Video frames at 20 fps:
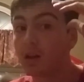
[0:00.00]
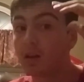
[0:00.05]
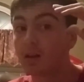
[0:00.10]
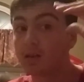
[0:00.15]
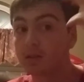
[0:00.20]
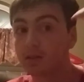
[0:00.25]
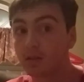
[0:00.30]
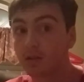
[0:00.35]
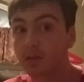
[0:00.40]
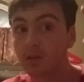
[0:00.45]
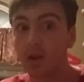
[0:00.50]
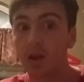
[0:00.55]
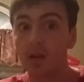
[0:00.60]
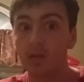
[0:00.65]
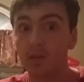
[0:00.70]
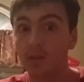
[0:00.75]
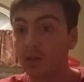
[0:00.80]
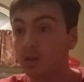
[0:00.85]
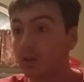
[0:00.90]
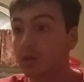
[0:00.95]

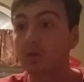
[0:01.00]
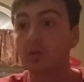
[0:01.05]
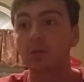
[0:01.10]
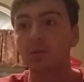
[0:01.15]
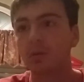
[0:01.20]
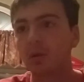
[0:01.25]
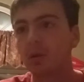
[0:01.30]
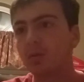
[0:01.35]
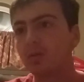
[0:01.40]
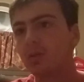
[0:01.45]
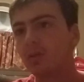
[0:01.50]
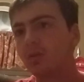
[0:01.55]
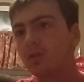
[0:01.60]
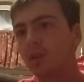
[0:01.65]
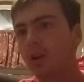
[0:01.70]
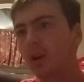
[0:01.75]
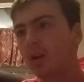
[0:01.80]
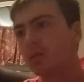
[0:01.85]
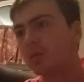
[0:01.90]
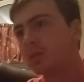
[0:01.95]
Surviving the
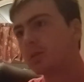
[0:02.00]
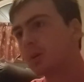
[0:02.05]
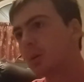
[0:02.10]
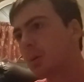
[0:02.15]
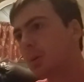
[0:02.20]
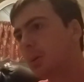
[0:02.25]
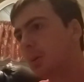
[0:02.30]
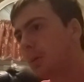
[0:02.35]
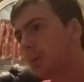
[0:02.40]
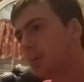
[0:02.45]
coronavirus, huh?